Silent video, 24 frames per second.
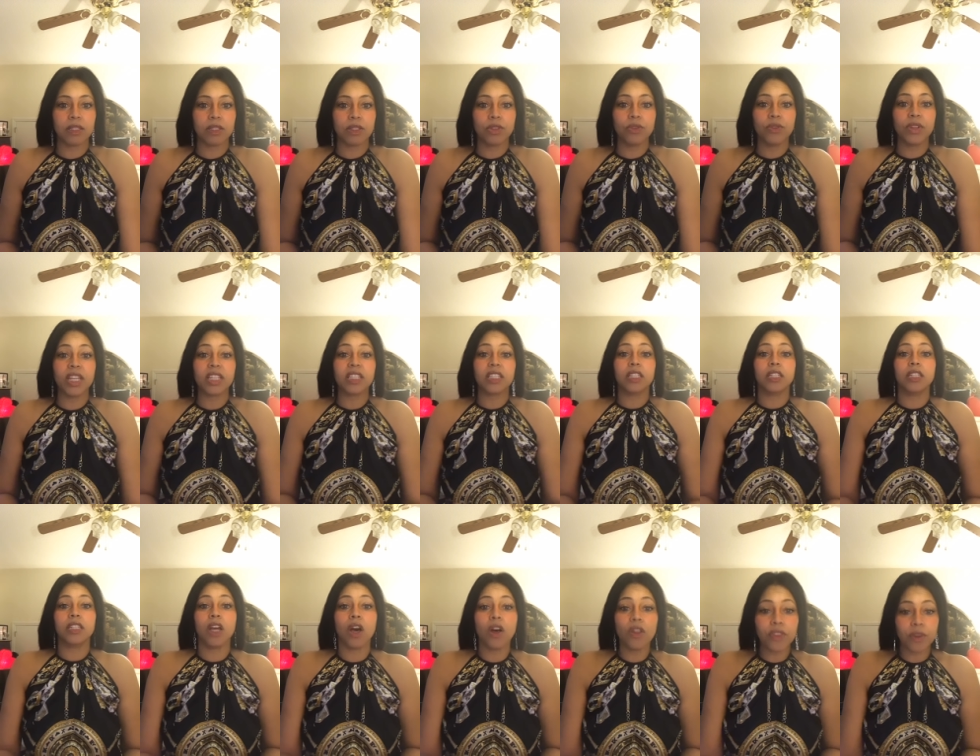to get to
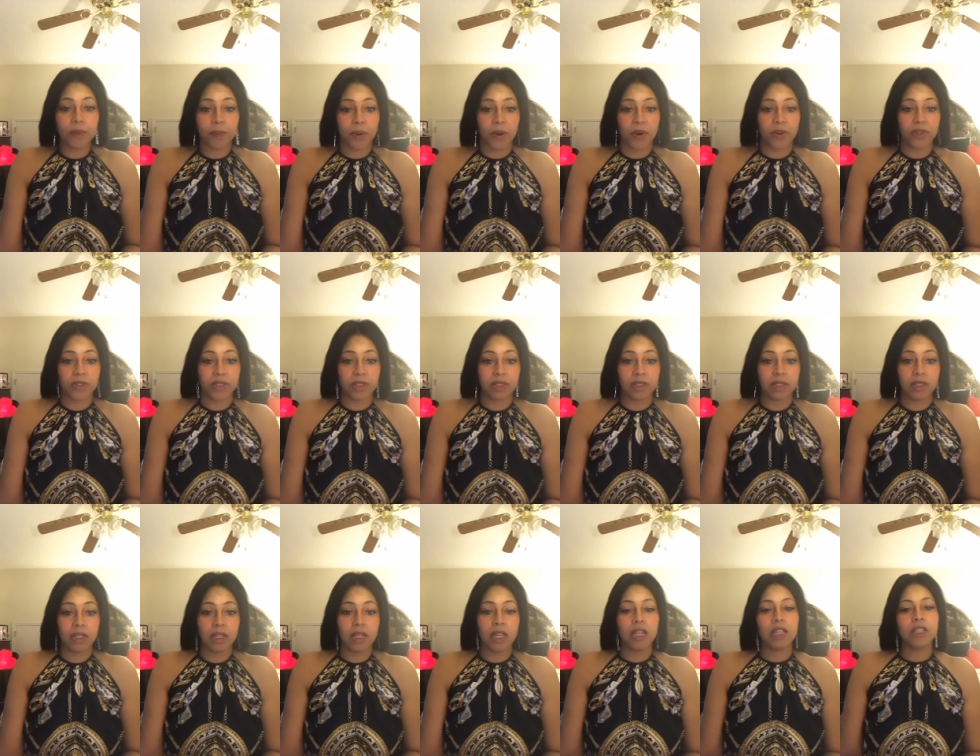know the person
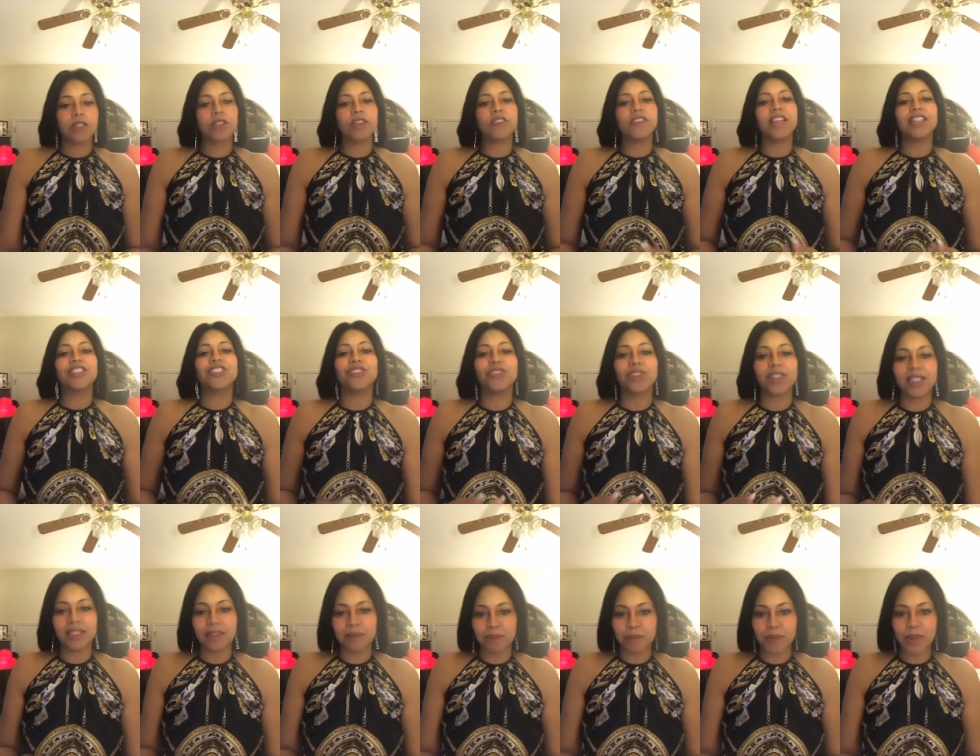so that you
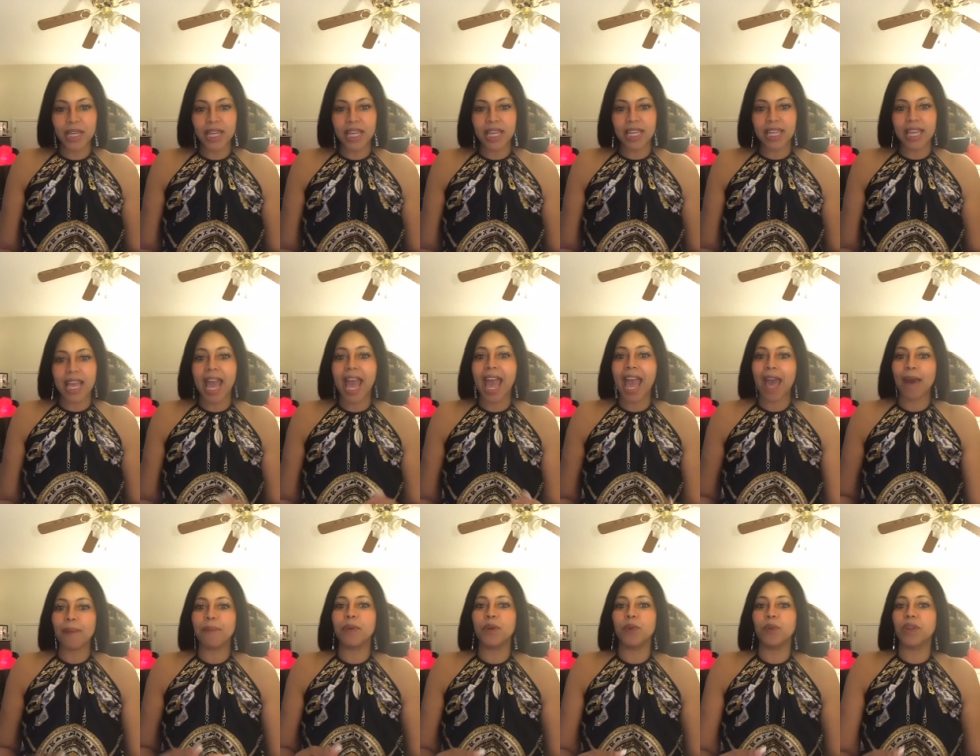can be
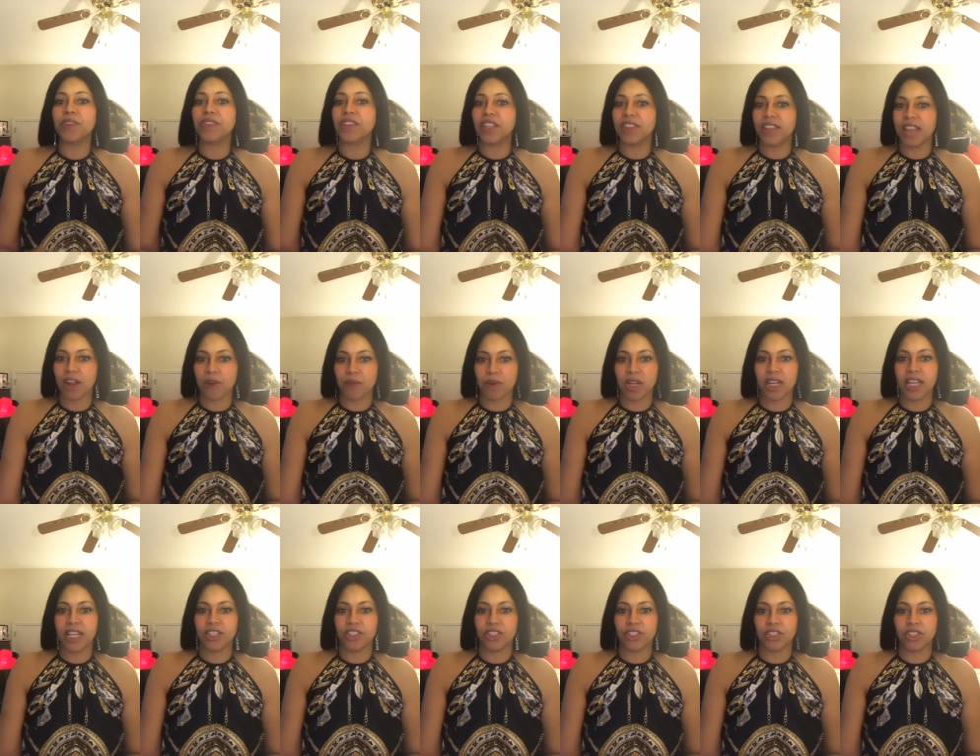happy within that
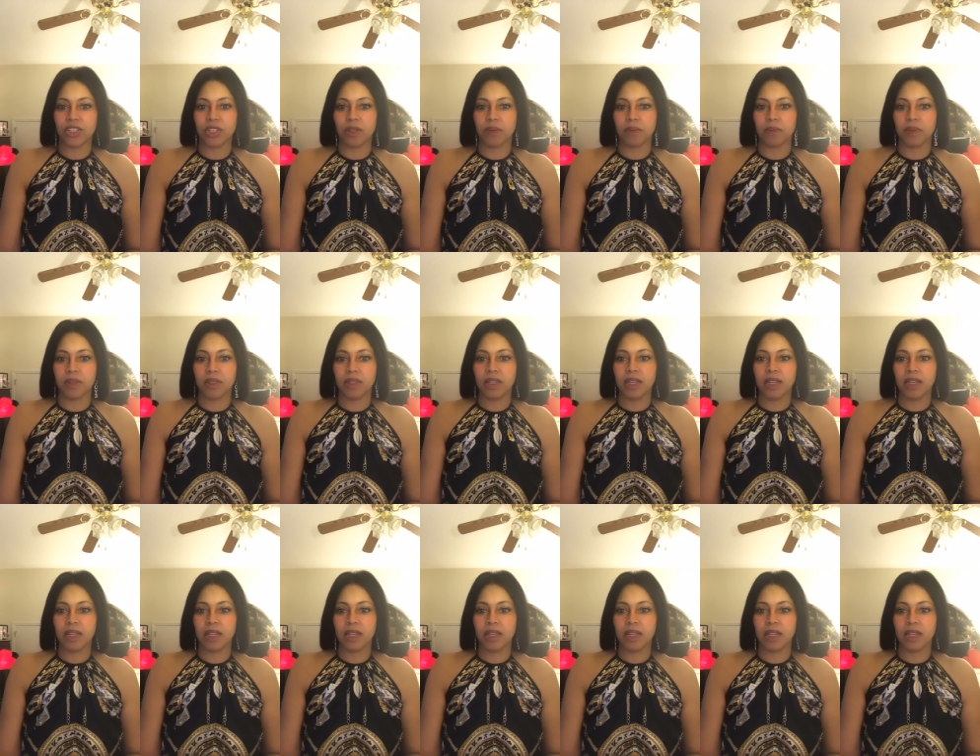relationship.